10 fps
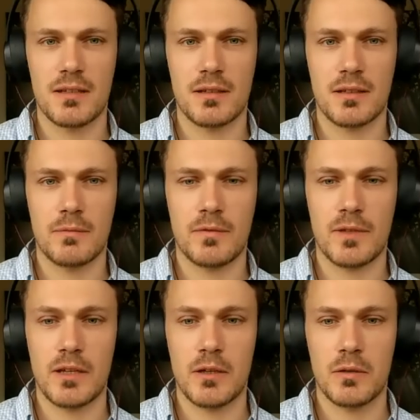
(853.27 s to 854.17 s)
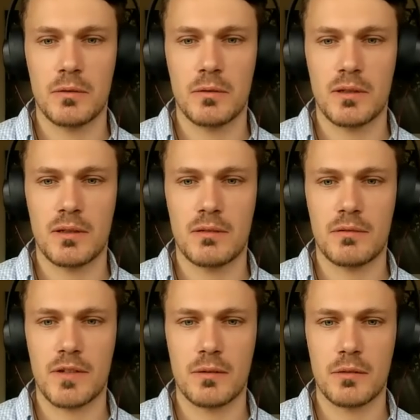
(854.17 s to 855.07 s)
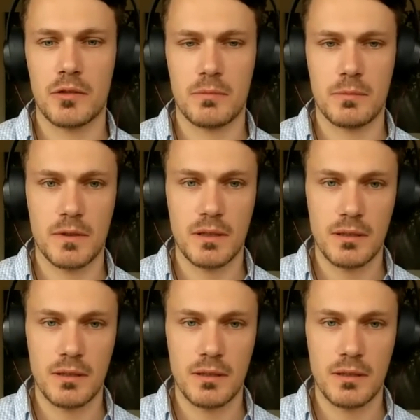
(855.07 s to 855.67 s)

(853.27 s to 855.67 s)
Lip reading: in like video resolution, but